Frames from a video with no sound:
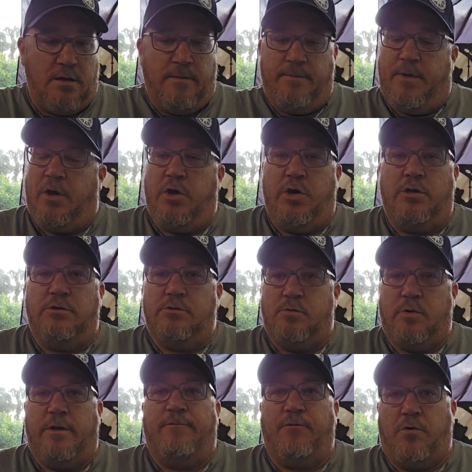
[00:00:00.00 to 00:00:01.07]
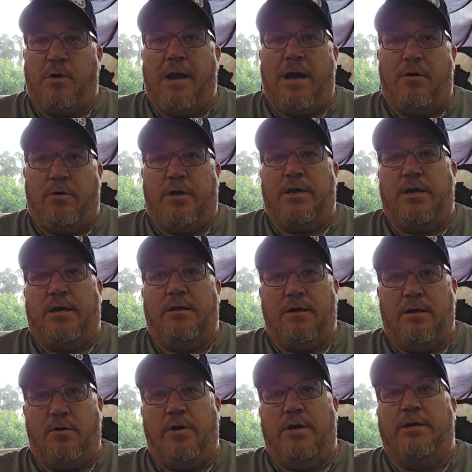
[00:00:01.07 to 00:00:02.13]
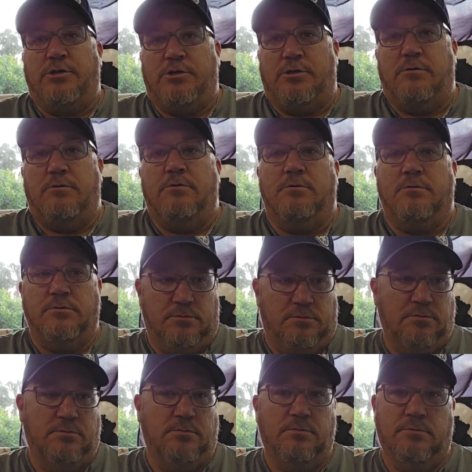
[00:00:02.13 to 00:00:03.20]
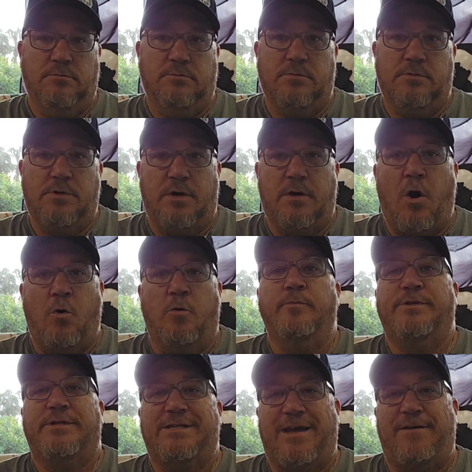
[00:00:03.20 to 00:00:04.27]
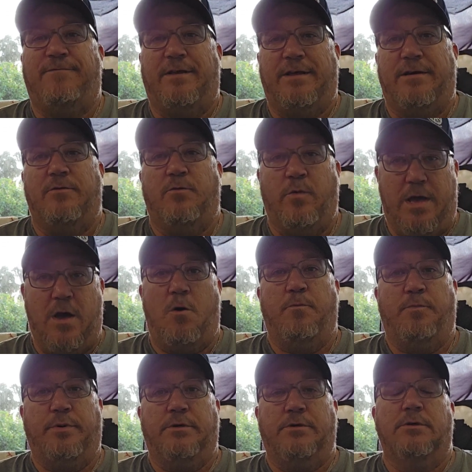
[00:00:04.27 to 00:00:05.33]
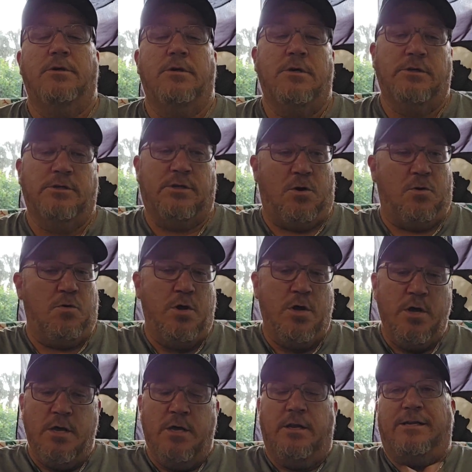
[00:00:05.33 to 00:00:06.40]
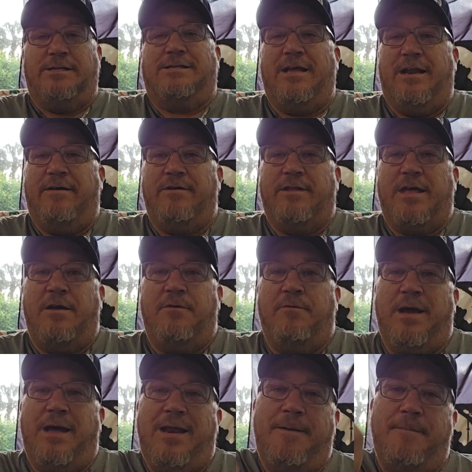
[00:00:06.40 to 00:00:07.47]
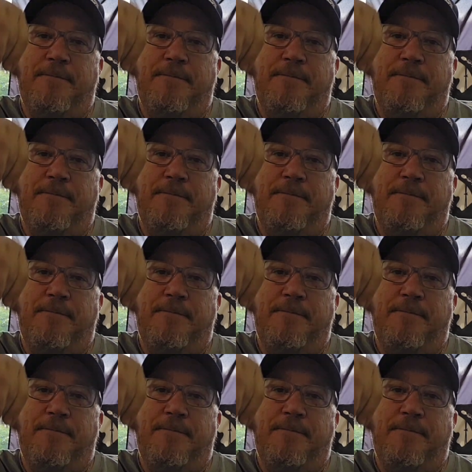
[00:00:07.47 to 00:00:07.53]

a good 24-hour kit that'll get you home safely, we hope. So let's get everything ready.